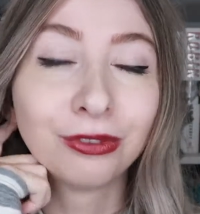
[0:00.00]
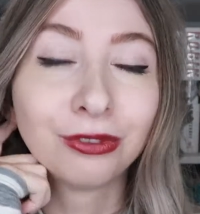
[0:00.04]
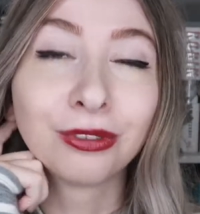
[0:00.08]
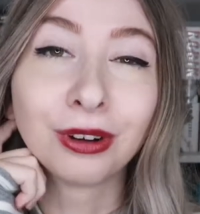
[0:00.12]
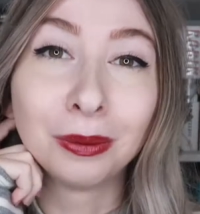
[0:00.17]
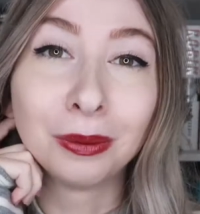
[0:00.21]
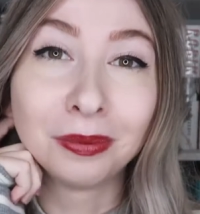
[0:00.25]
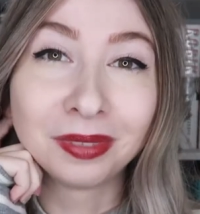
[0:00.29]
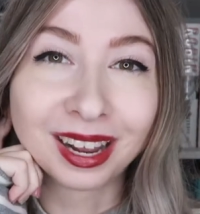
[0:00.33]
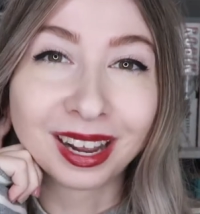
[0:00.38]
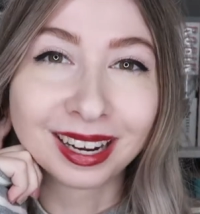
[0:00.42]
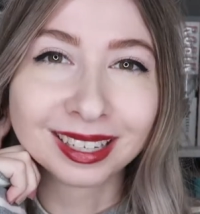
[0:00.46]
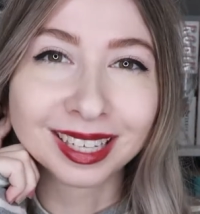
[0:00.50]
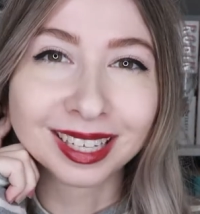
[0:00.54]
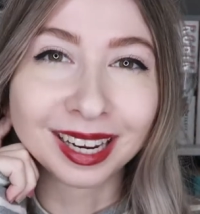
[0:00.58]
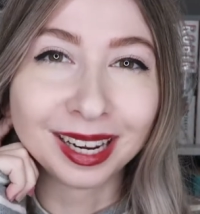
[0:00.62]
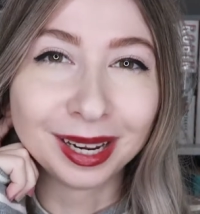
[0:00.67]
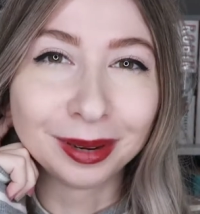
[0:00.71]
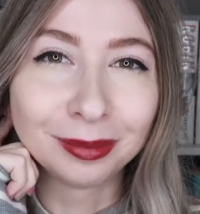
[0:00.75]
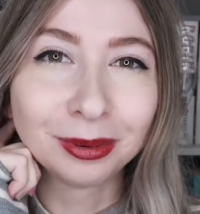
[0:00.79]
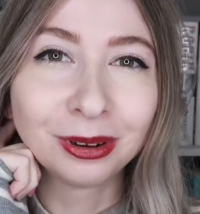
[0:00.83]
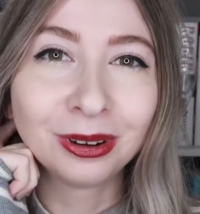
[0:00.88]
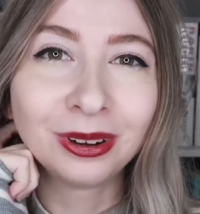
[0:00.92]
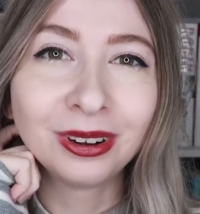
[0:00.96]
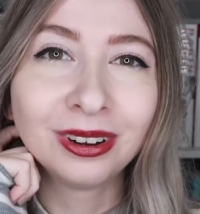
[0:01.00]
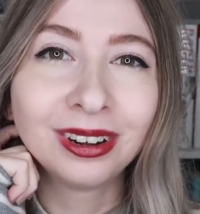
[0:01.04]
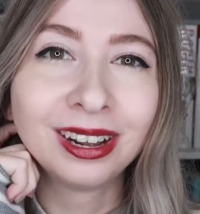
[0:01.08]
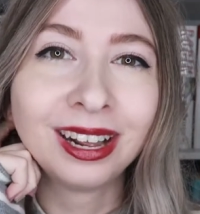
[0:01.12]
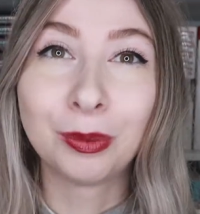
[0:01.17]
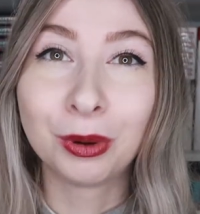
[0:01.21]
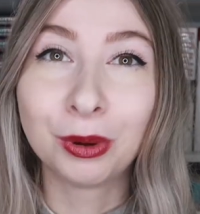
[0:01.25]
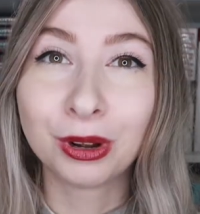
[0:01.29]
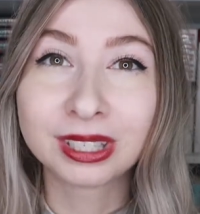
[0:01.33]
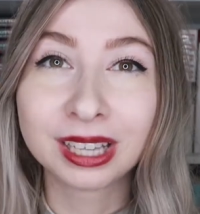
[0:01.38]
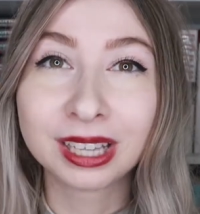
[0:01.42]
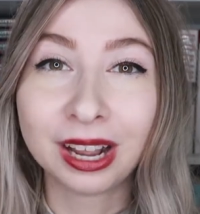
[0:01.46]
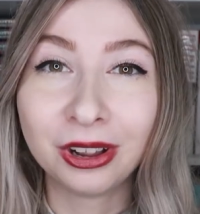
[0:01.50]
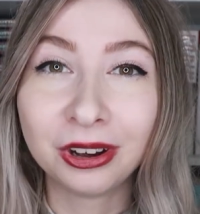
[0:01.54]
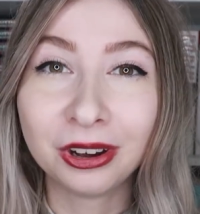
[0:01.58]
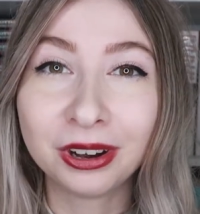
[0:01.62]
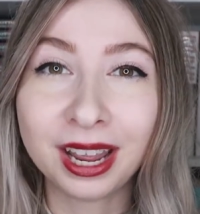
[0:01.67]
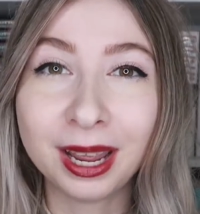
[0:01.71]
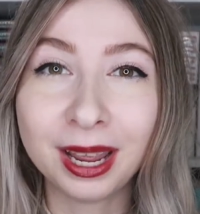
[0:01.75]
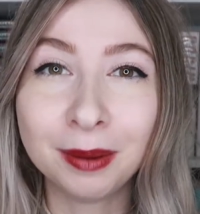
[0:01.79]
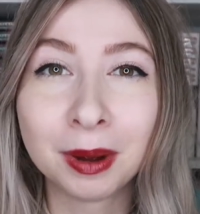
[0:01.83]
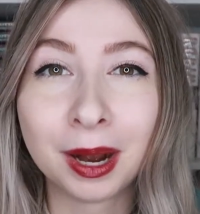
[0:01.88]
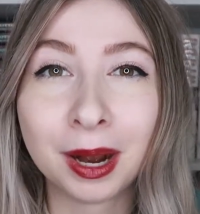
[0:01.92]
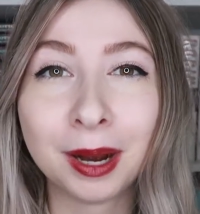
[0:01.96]
from that table. A bookseller
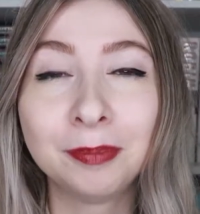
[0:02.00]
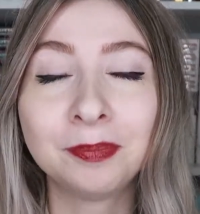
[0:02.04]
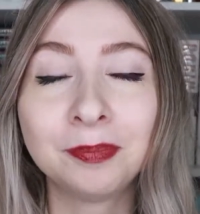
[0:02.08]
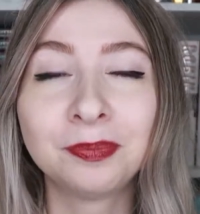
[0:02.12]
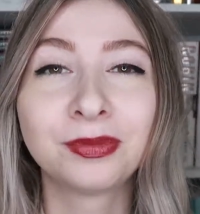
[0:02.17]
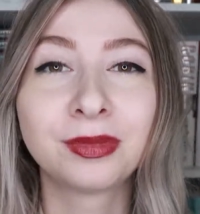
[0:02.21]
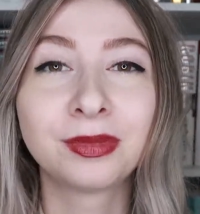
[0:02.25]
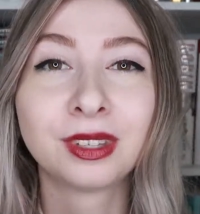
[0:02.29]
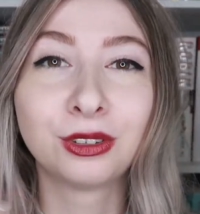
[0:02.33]
came up.